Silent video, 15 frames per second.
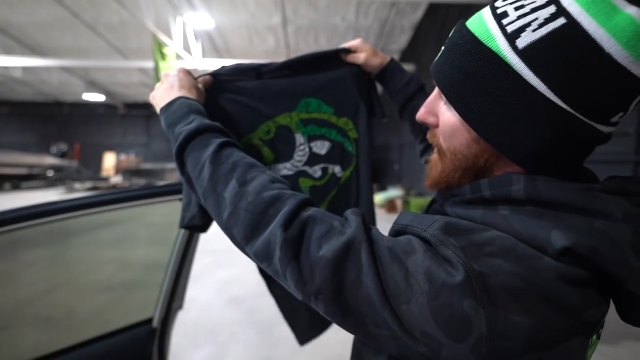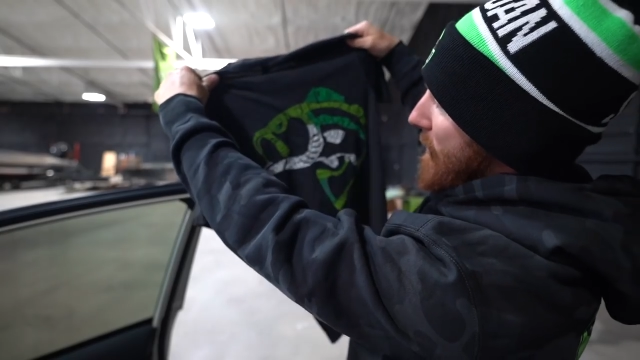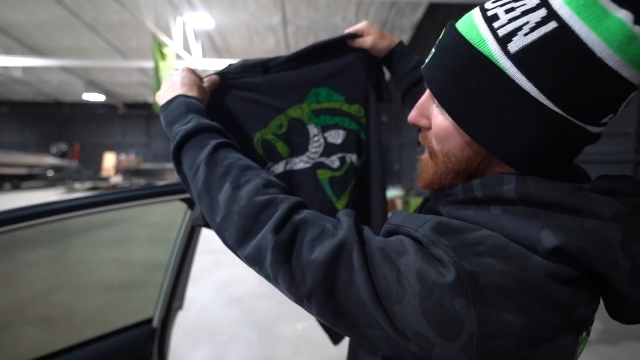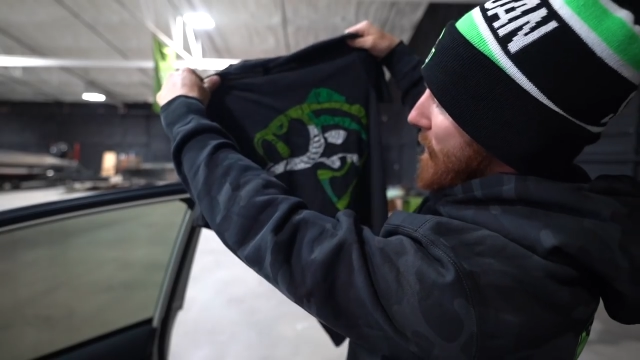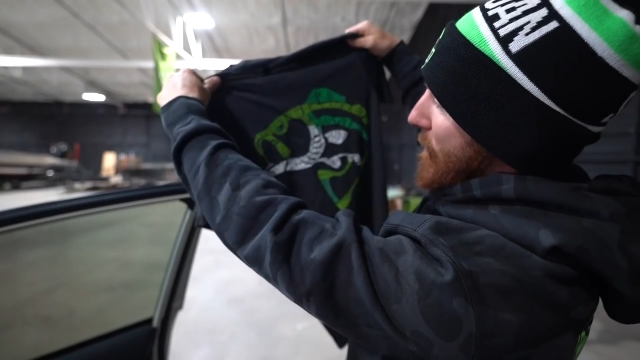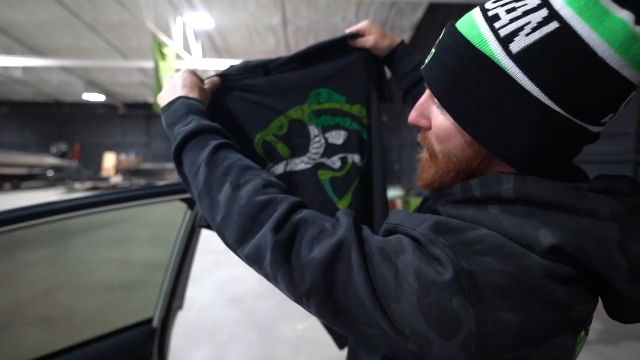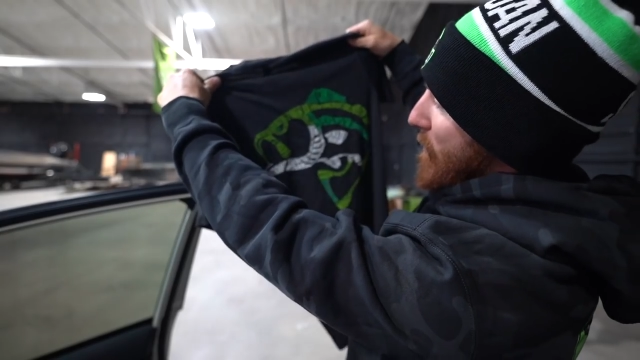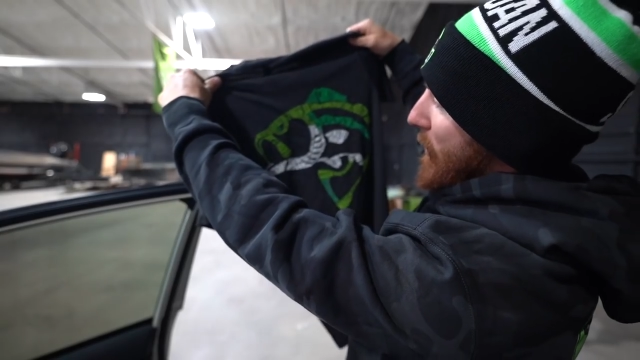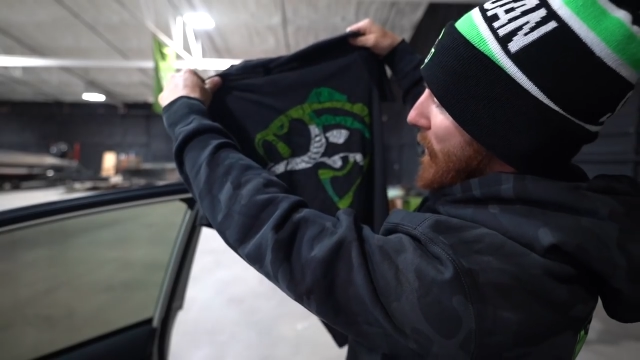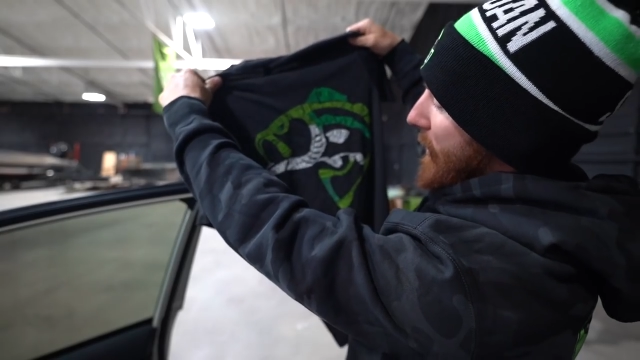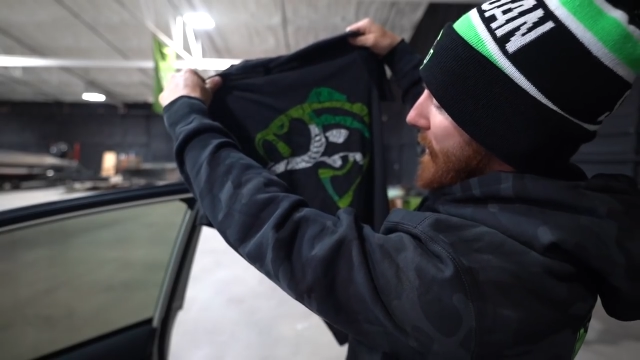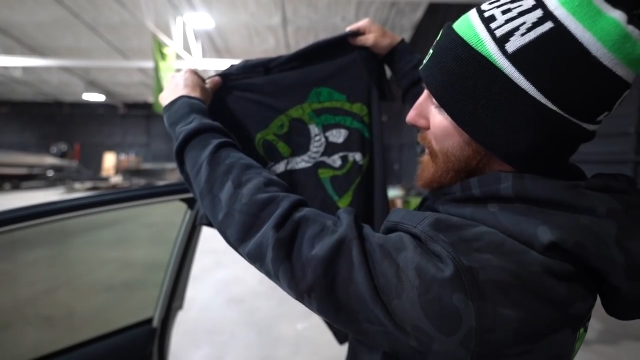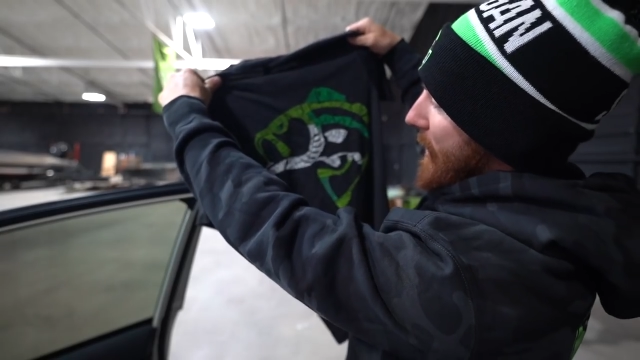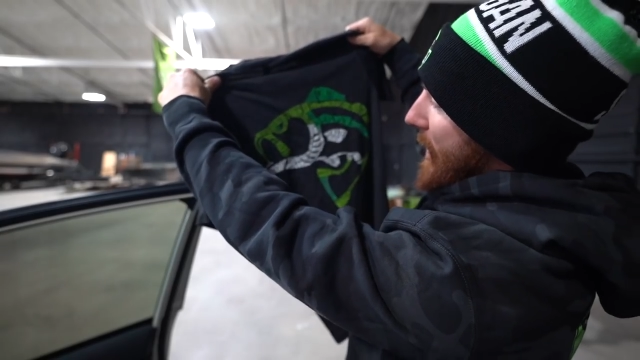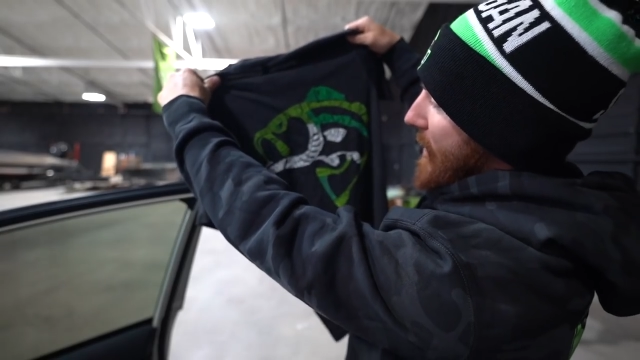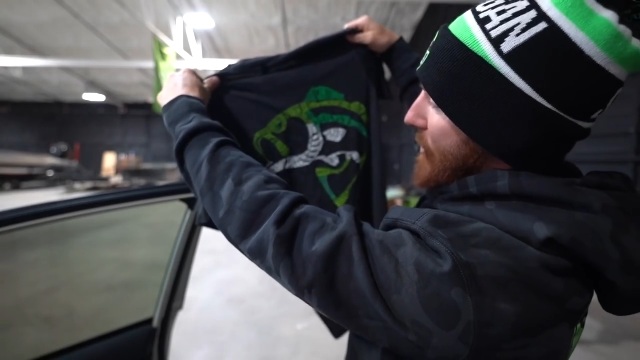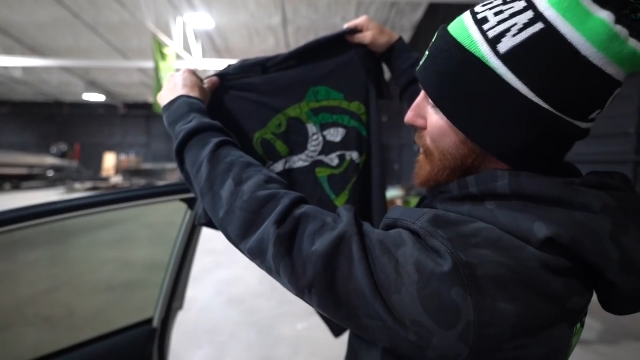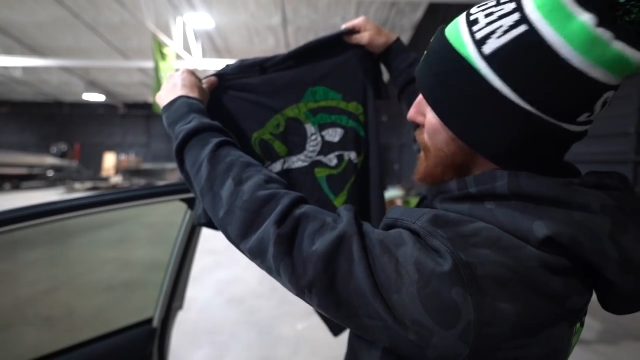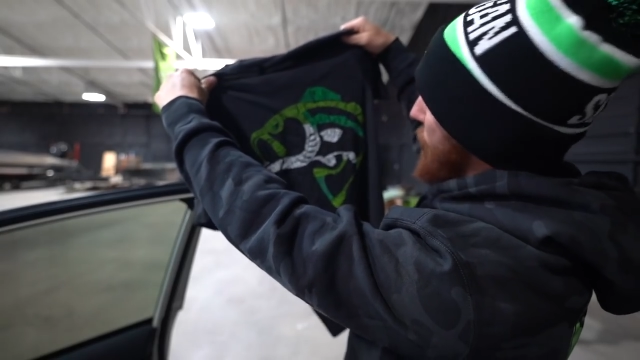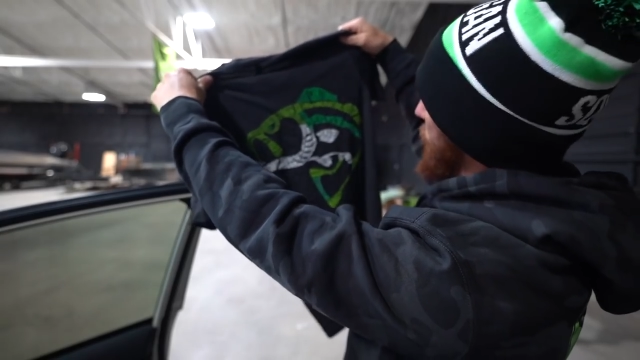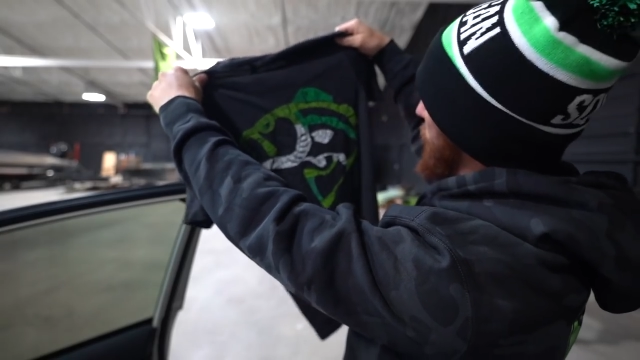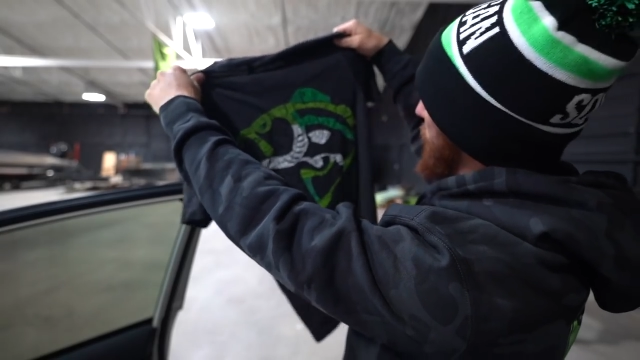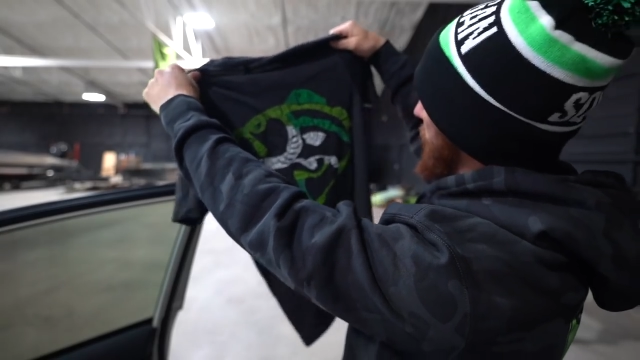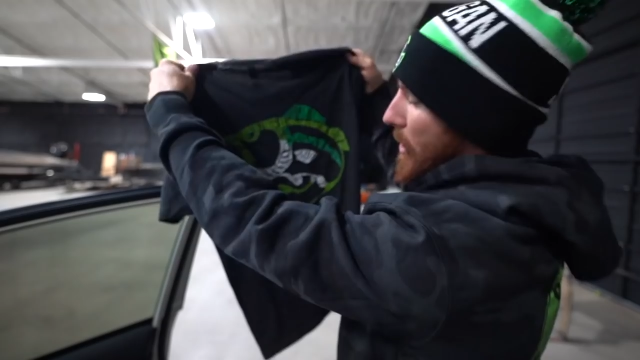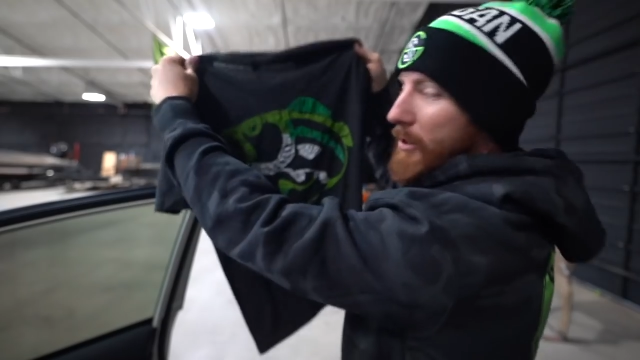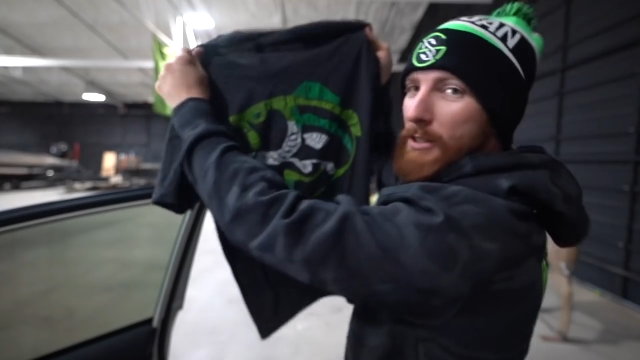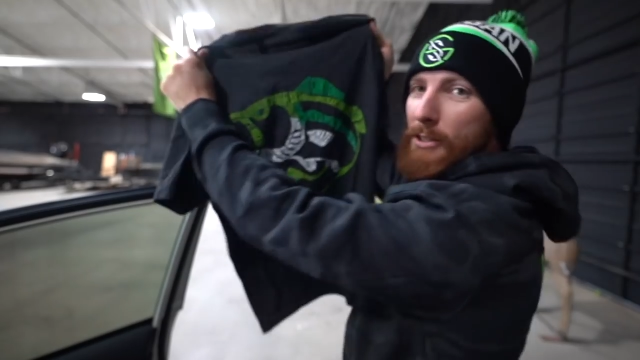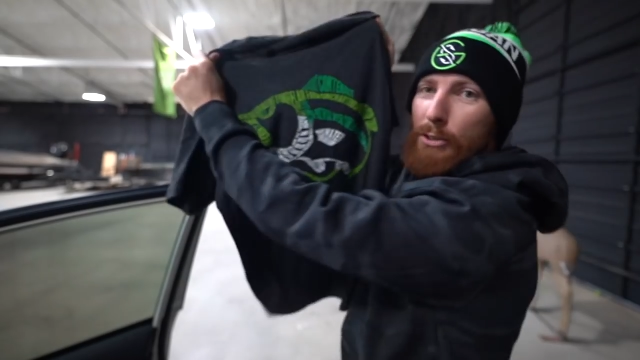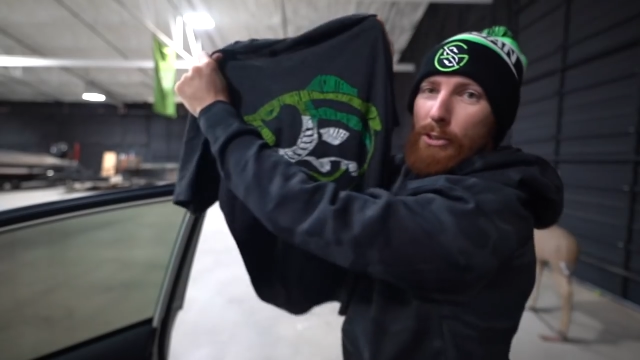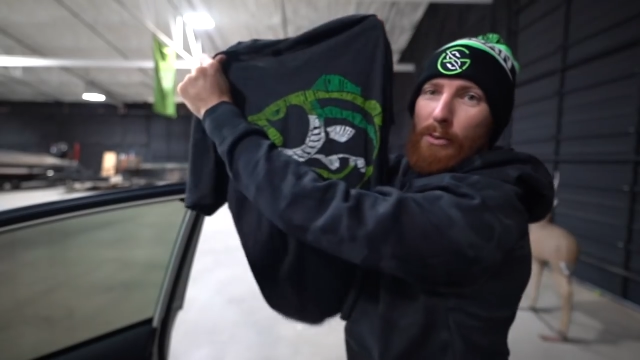silver bullet, HQ, all
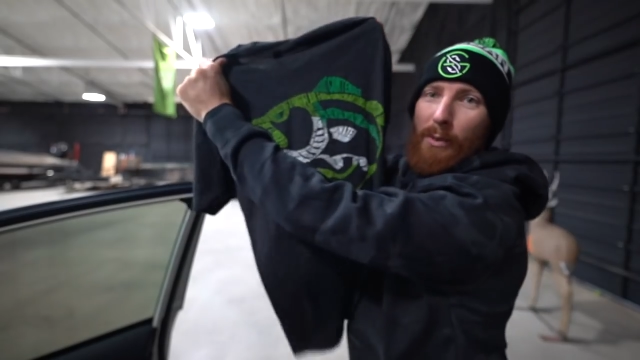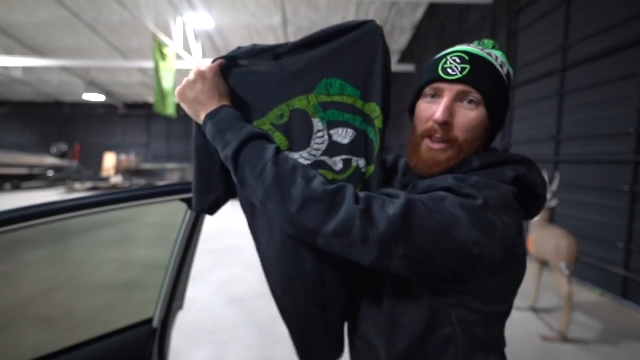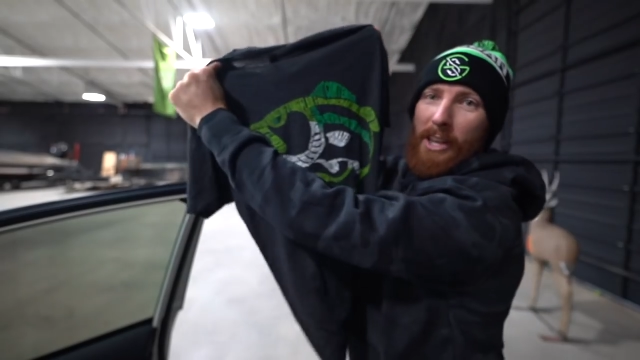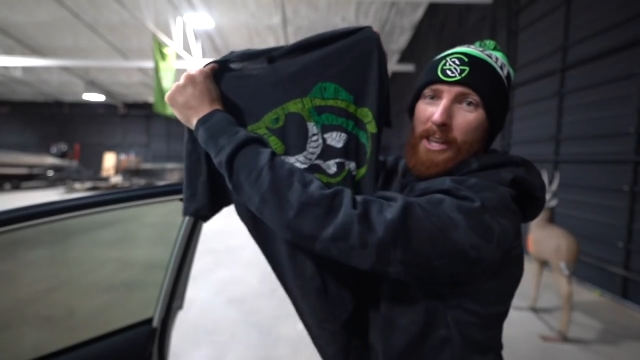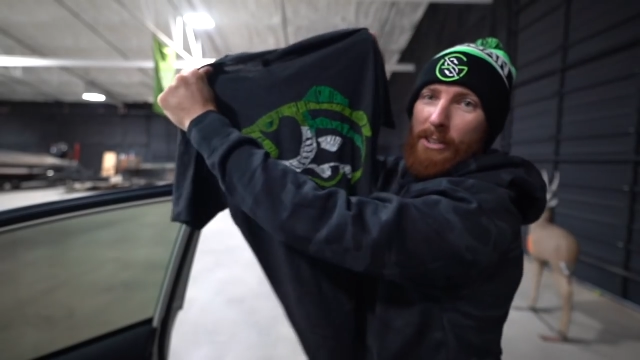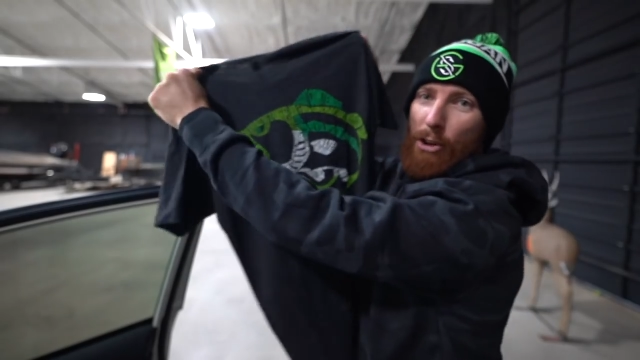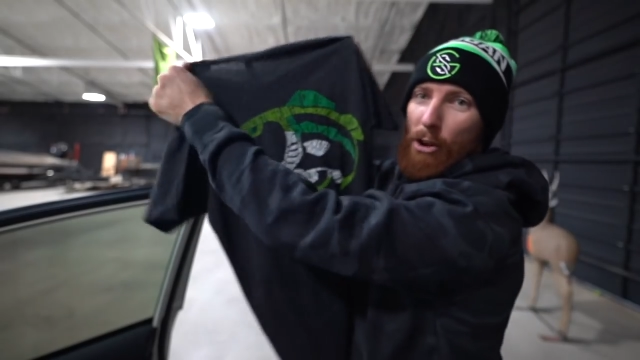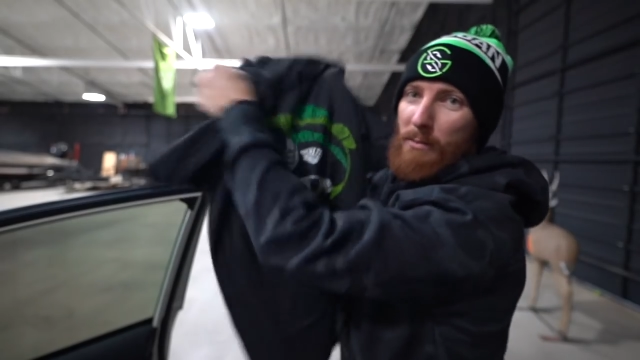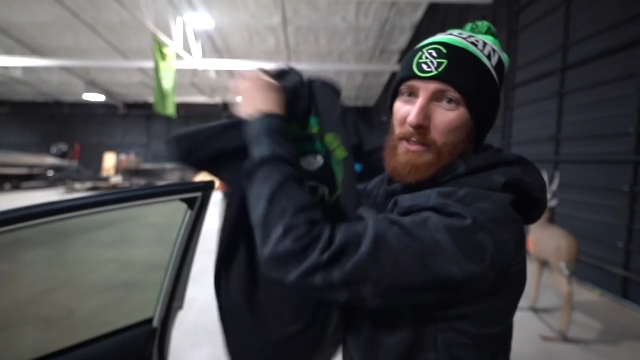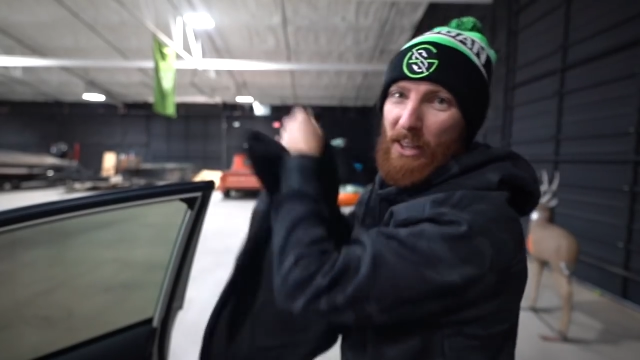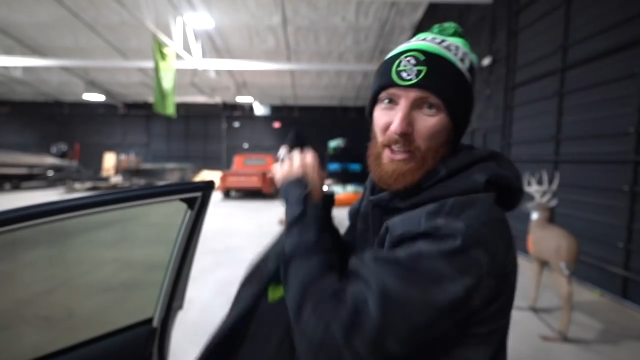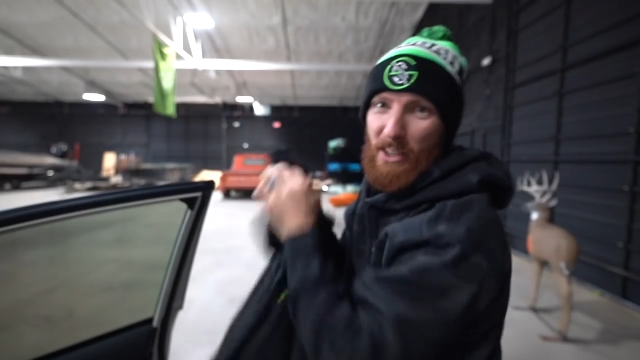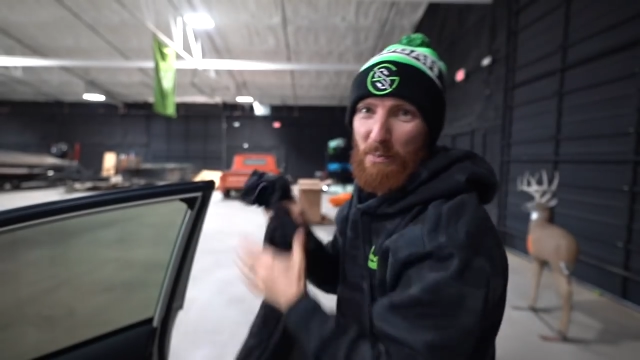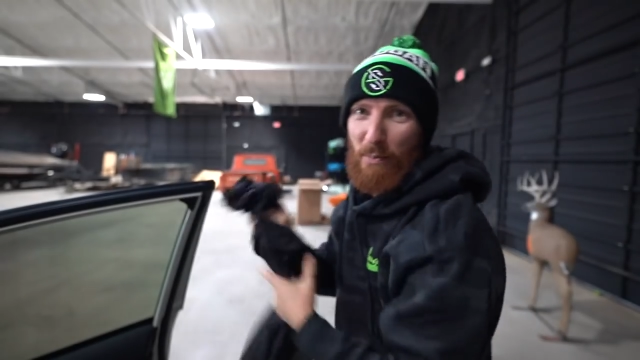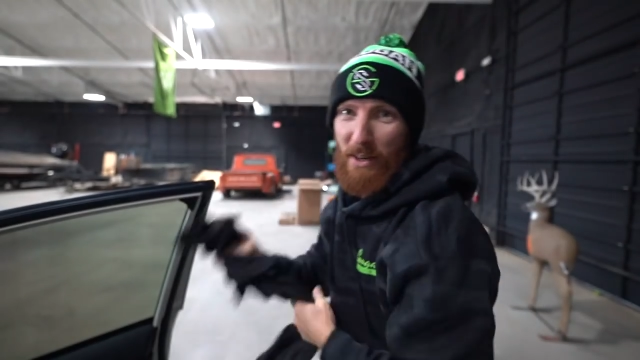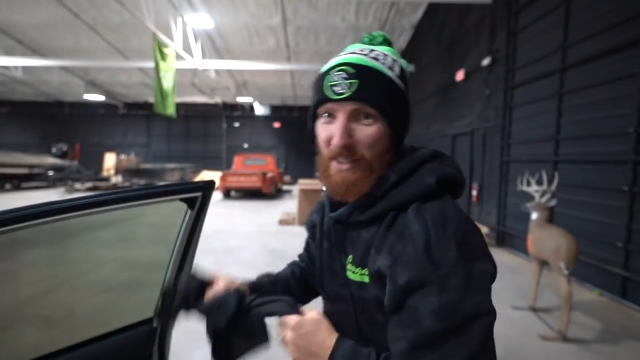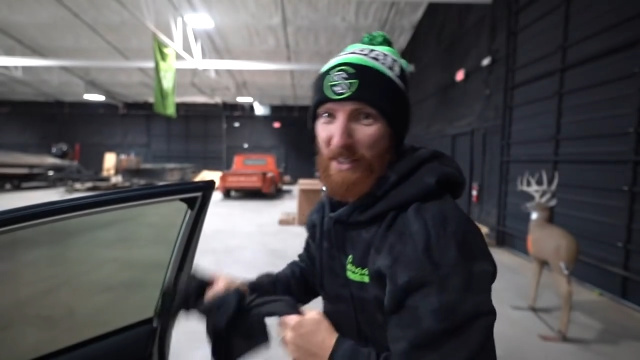these Googan related terms. That thing's pretty